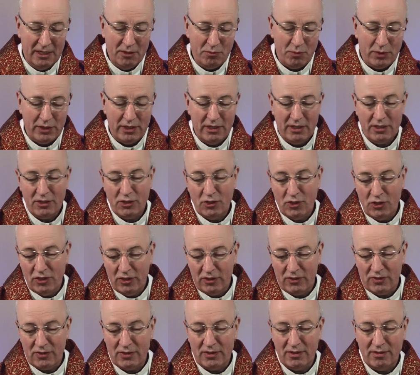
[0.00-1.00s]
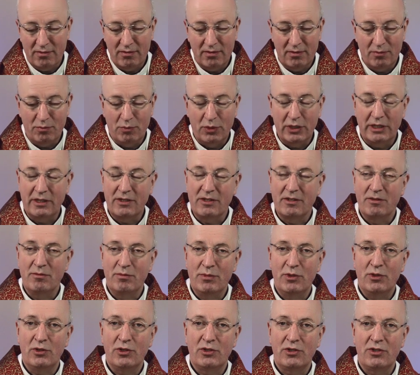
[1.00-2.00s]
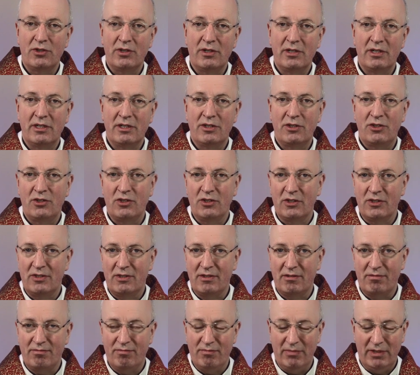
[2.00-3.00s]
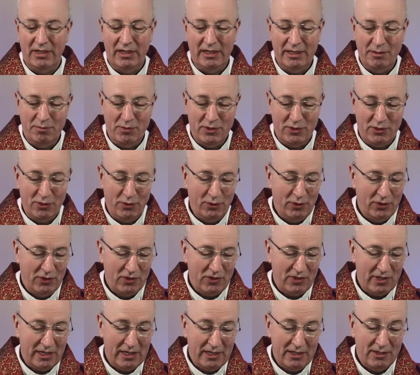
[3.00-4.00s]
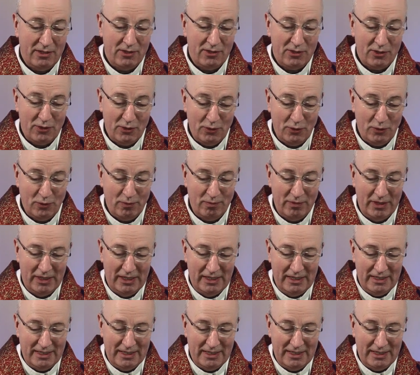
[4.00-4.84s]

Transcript: But not just bricks and mortar, not just limestone or sandstone,